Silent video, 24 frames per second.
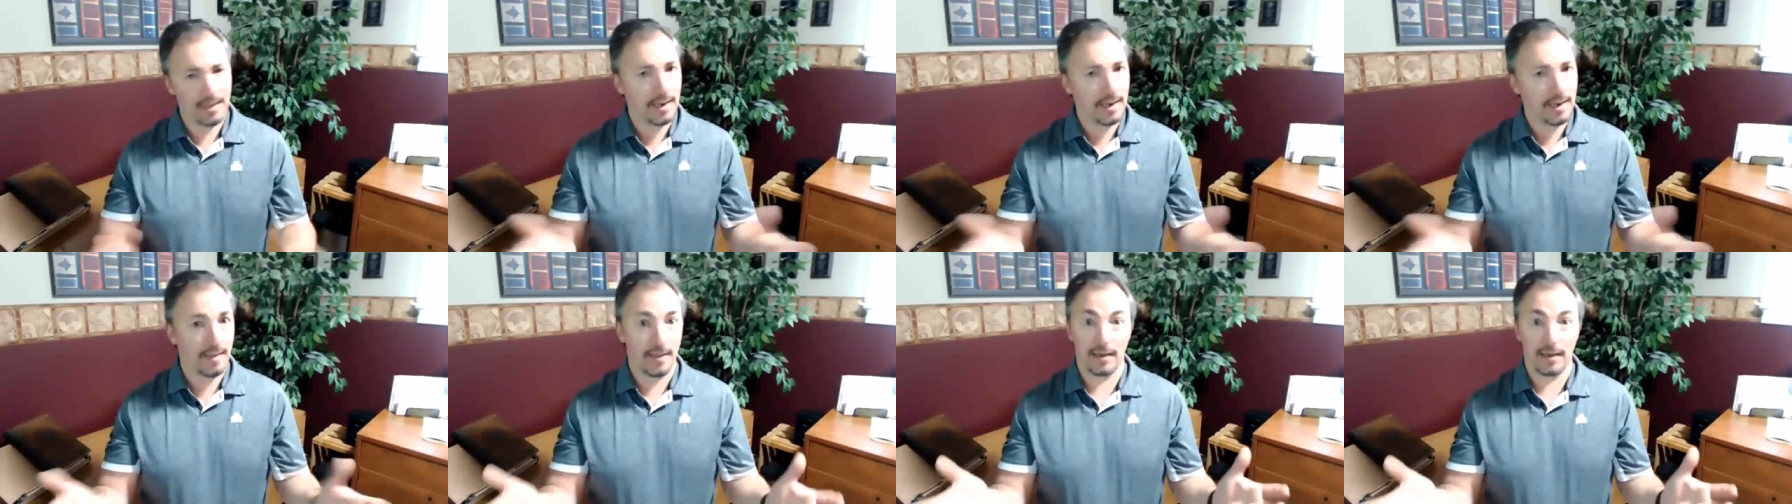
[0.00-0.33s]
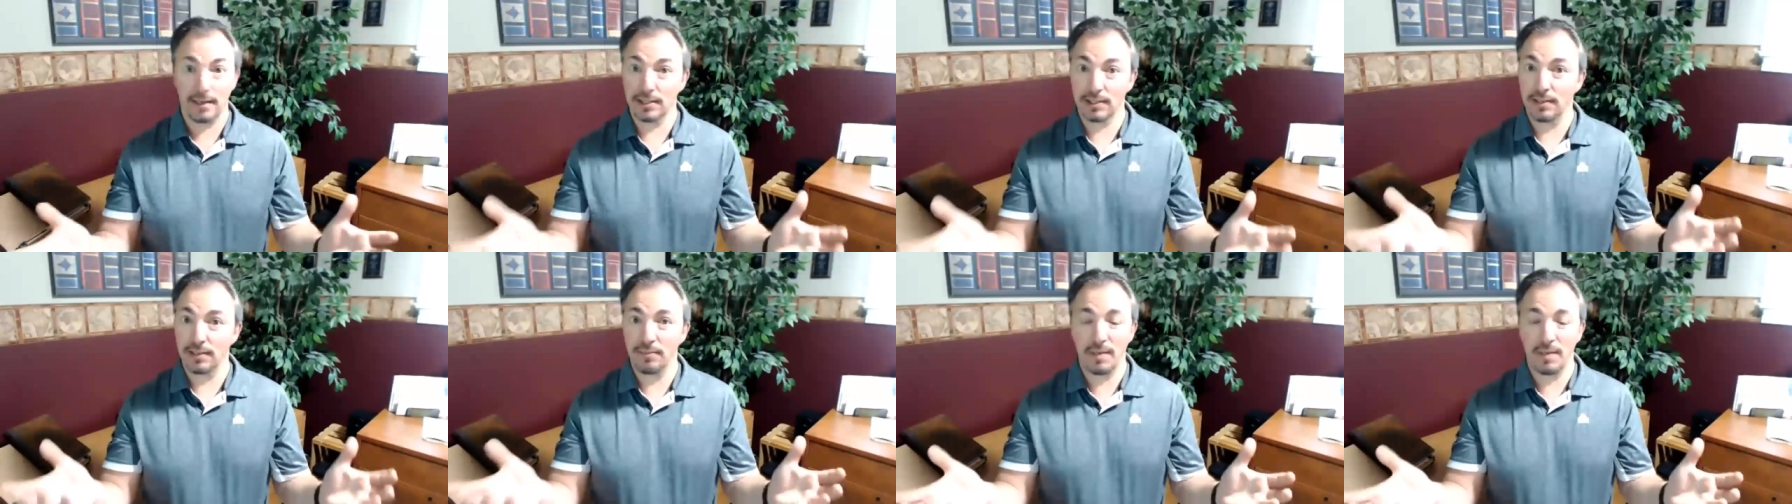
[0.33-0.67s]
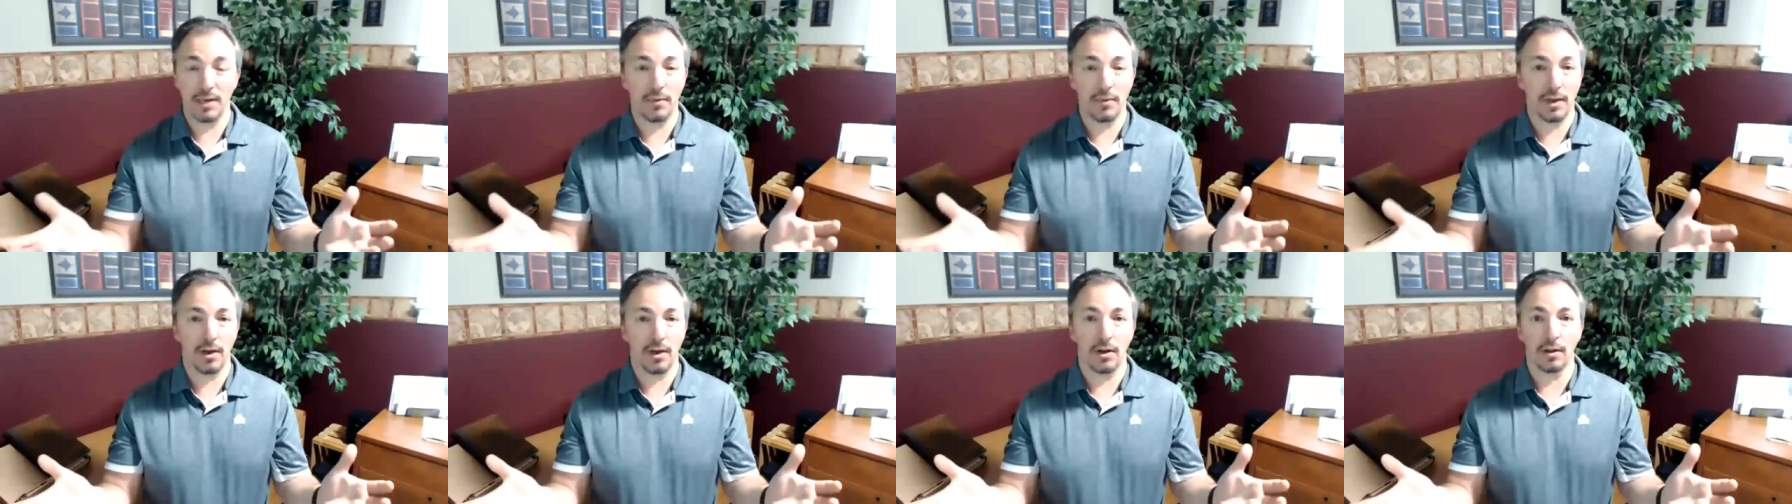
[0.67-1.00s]
And that doesn't
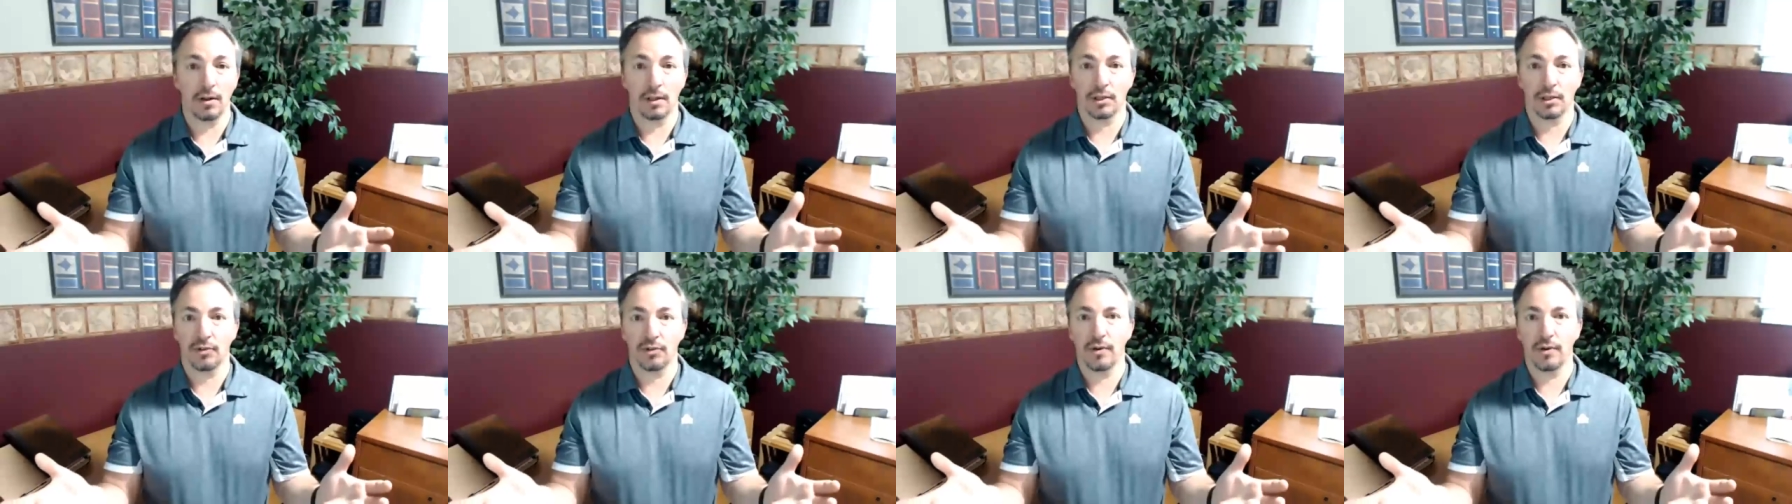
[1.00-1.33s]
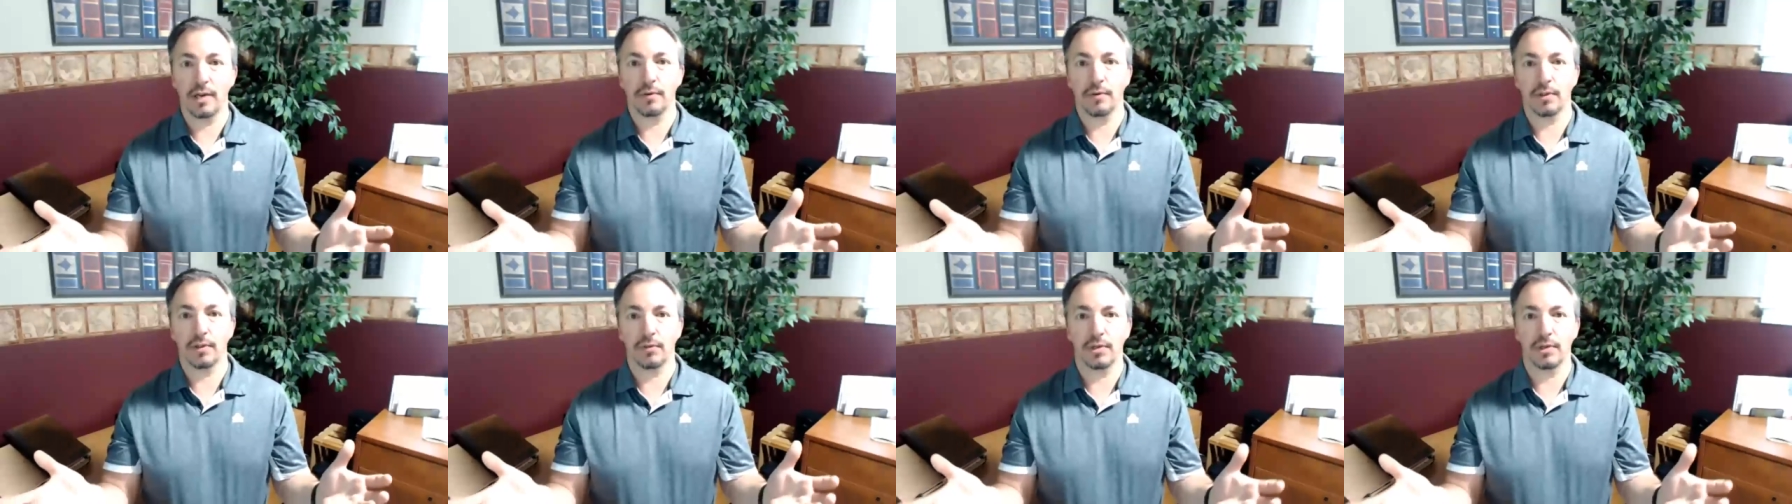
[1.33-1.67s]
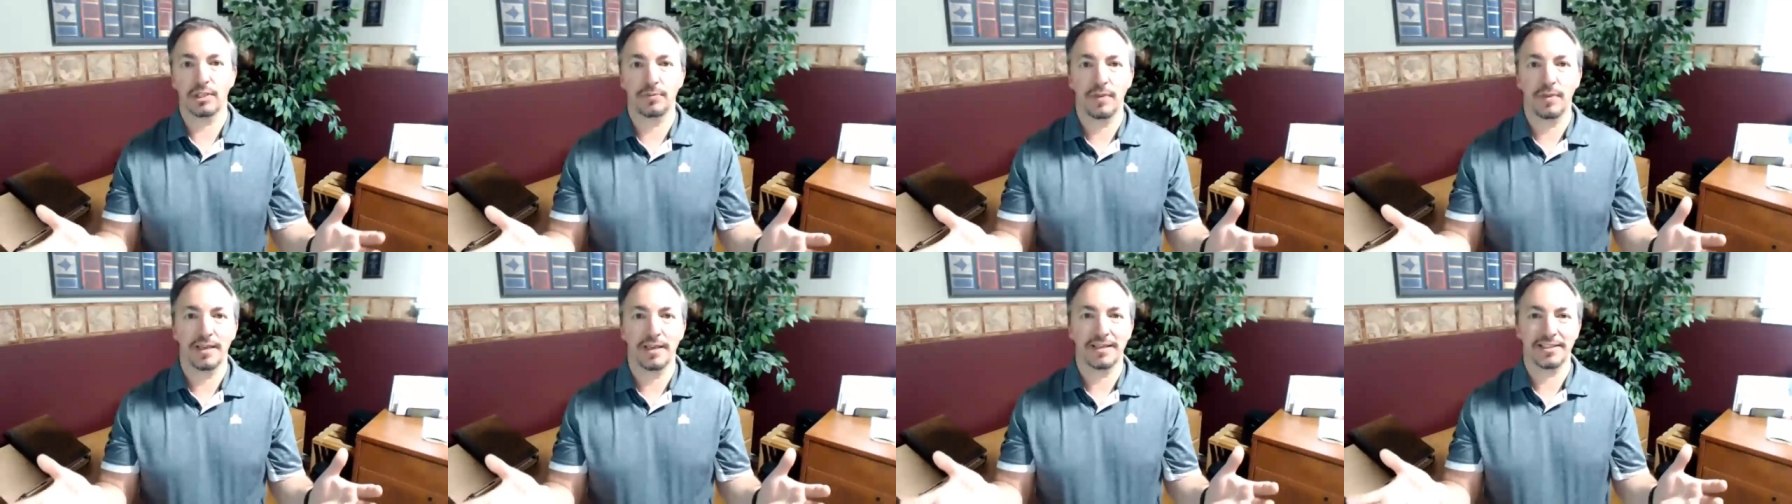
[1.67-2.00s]
mean we all agree with
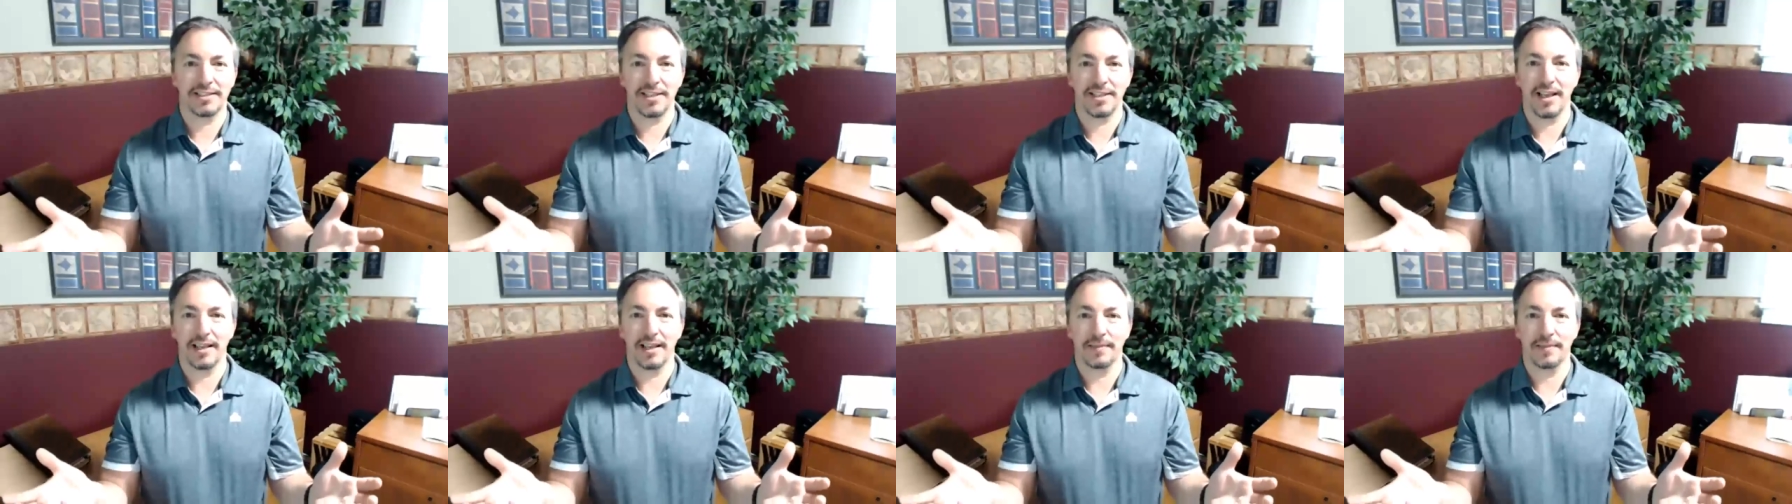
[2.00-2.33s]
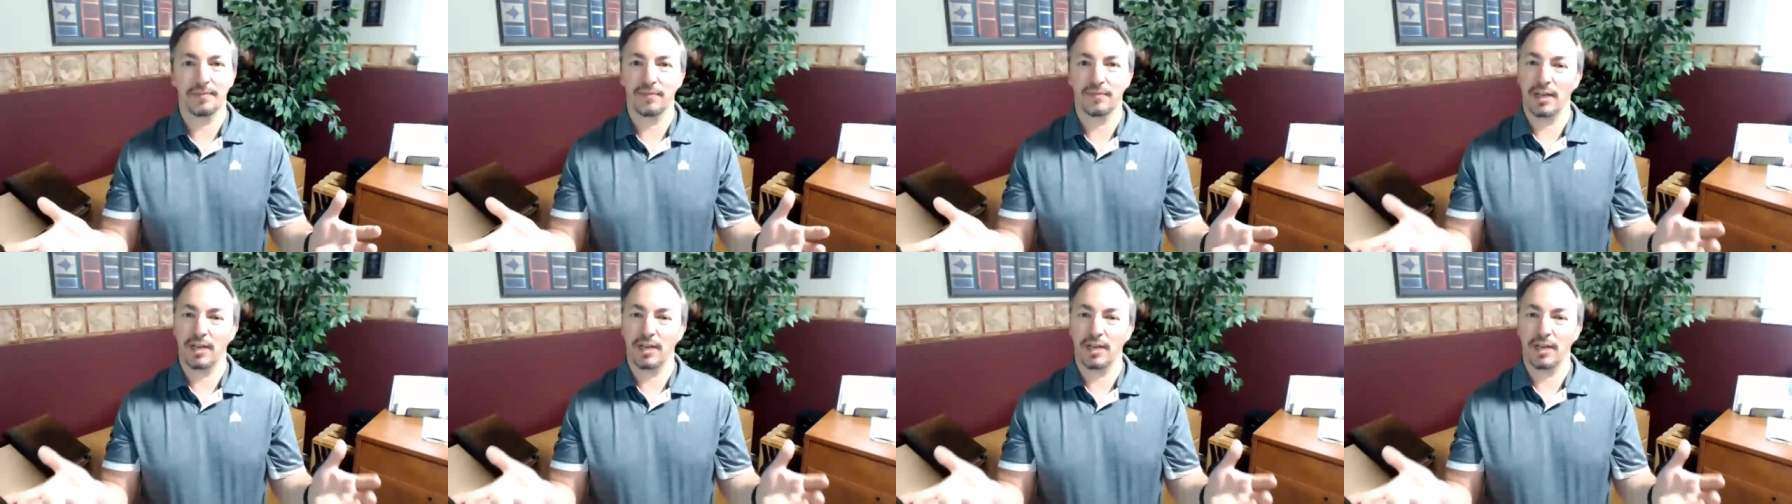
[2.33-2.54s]
what's being said.